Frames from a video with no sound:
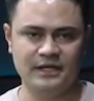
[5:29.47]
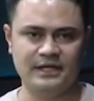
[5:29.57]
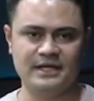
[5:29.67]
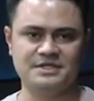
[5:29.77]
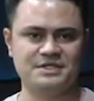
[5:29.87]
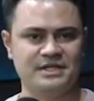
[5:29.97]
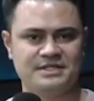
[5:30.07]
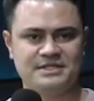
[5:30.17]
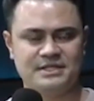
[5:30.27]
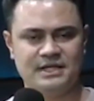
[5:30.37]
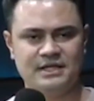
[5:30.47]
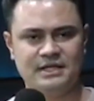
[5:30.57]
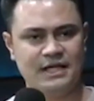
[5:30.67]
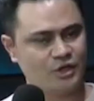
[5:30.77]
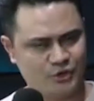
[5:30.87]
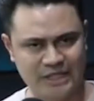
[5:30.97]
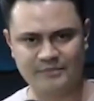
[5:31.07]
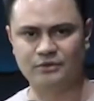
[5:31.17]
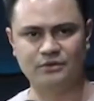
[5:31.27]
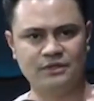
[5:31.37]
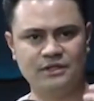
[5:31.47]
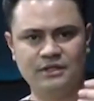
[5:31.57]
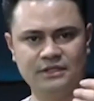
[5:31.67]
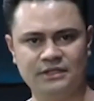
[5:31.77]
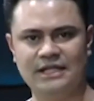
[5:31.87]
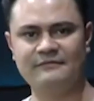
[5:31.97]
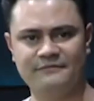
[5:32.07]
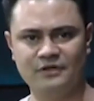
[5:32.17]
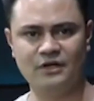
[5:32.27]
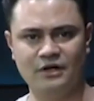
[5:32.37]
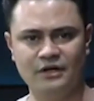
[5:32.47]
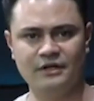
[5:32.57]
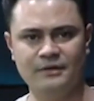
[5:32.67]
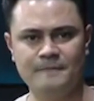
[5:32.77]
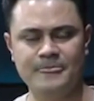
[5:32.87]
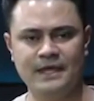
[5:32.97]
He has just an incredible love for God.